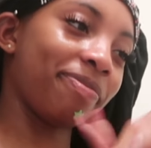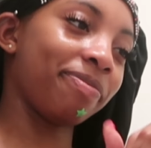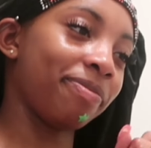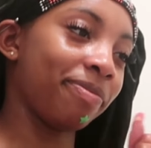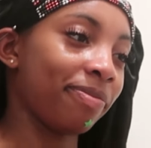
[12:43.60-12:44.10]

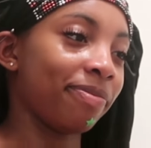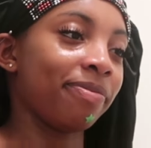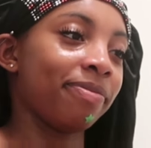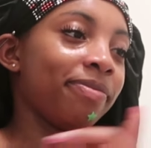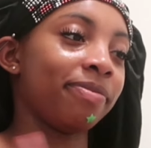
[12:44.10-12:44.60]

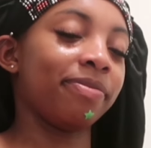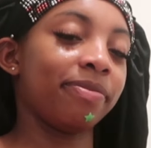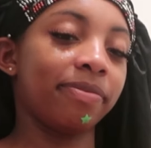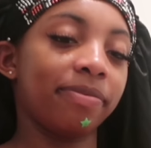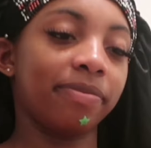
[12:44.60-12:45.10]

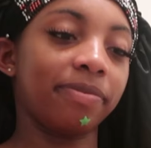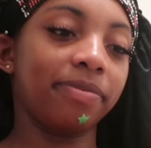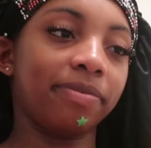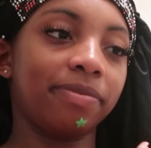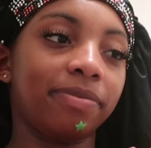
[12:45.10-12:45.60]

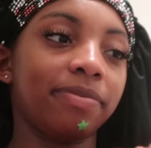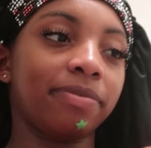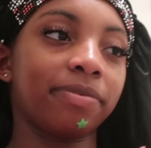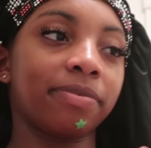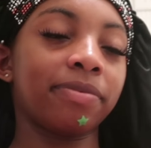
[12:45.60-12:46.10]

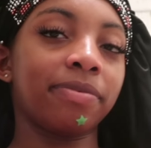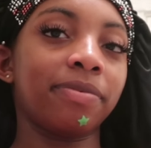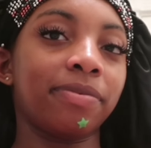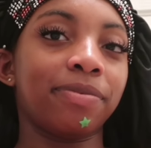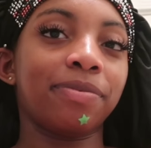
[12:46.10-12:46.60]

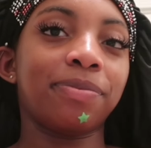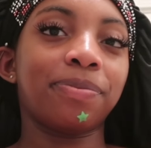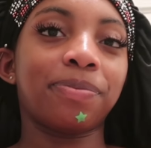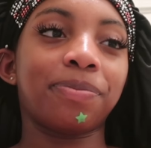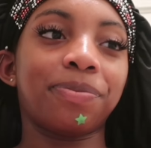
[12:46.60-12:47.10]

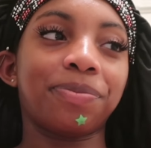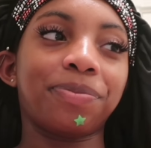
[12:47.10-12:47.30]
Nobody speaks.